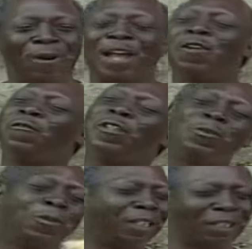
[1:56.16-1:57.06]
I don't
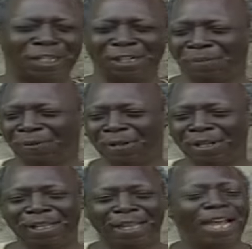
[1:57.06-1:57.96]
fit to the sleep.
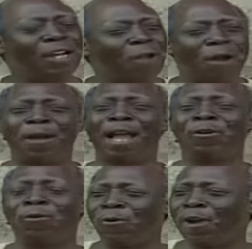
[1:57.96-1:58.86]
Anywhere where
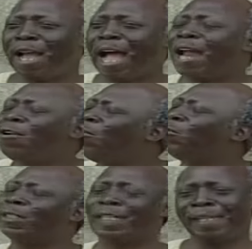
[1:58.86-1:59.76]
I go, I no
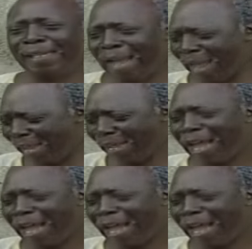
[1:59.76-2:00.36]
go stay there.